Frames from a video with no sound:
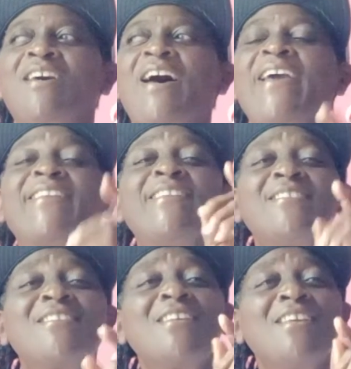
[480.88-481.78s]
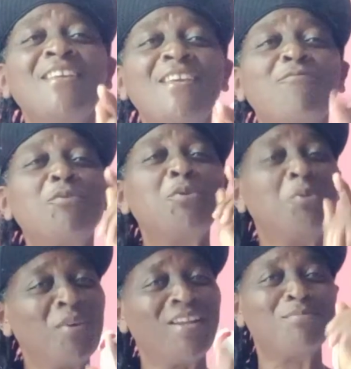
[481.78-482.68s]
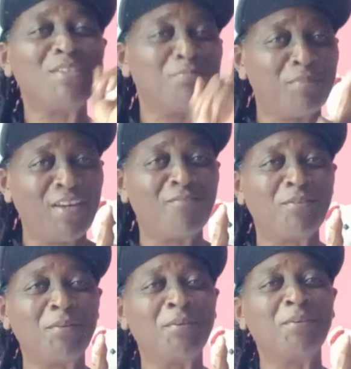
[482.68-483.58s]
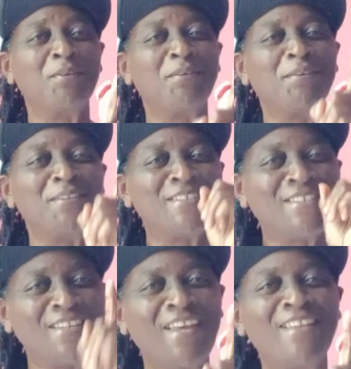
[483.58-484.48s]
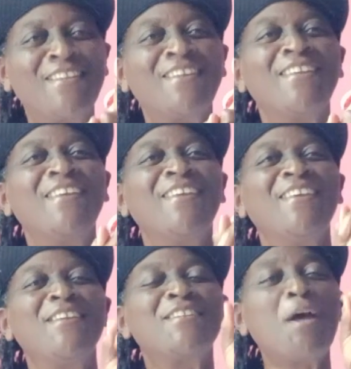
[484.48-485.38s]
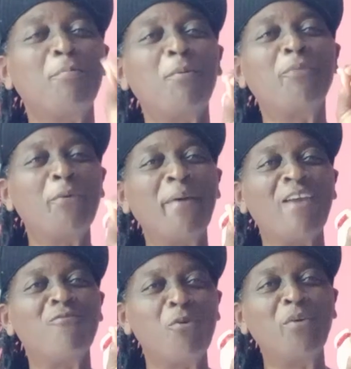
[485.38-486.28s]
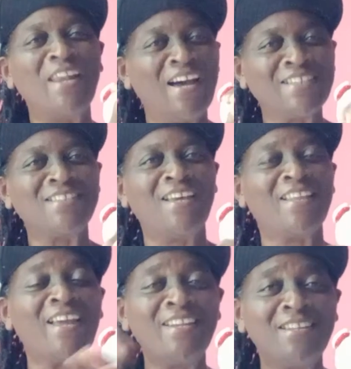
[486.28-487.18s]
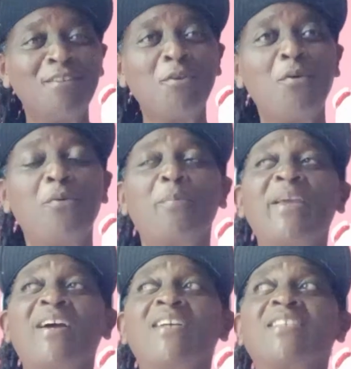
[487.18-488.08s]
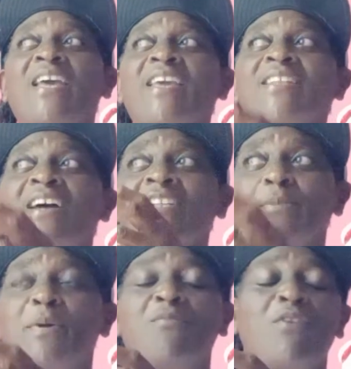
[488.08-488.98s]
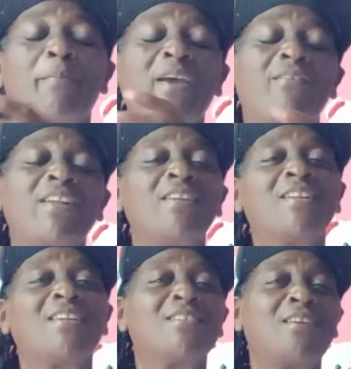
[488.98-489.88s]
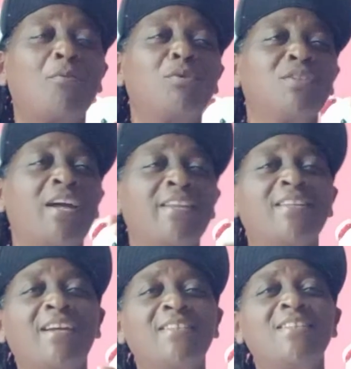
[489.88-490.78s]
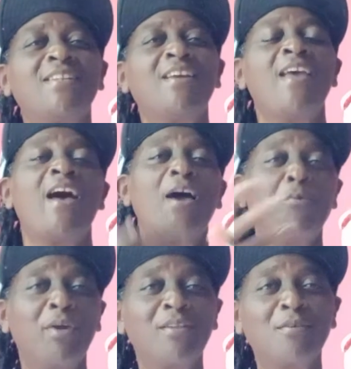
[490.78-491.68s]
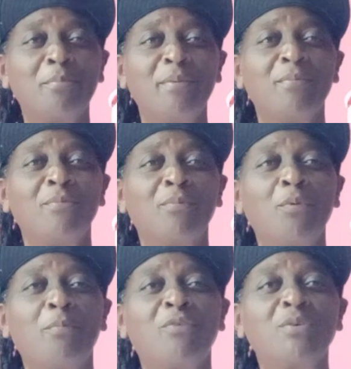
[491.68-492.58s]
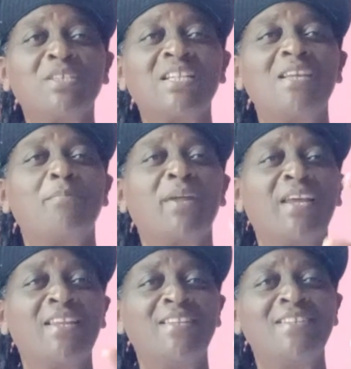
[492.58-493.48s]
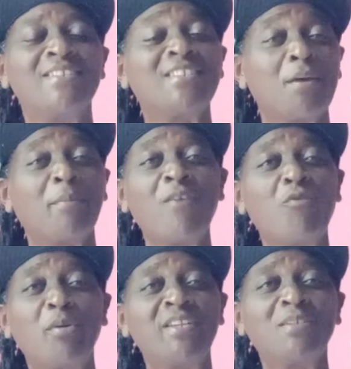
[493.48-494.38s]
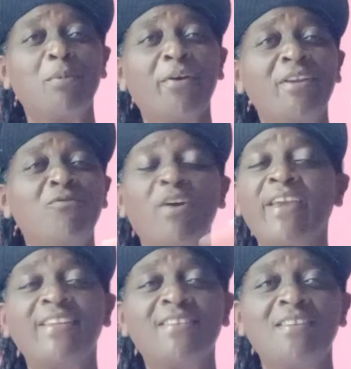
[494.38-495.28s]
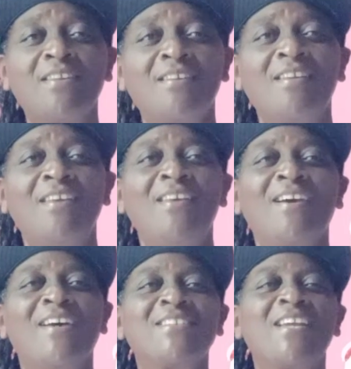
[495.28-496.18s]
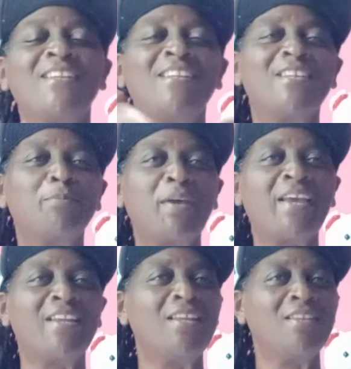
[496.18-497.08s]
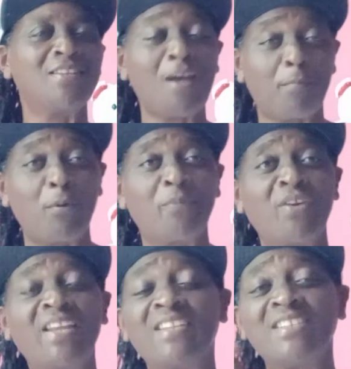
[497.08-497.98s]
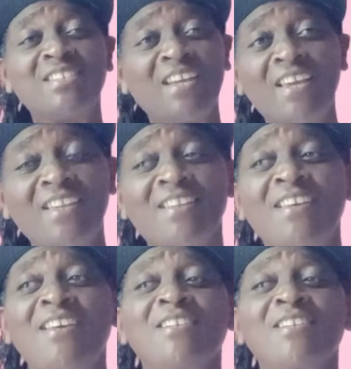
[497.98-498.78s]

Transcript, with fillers: I didn't even know that Miss Bev sent tap up to my phone last night. I didn't know because I get hotspot from my granddaughter, so I was on it until I went to, to, to sleep and I didn't check my phone this morning for anything because I didn't expect any tap up, so I didn't check it.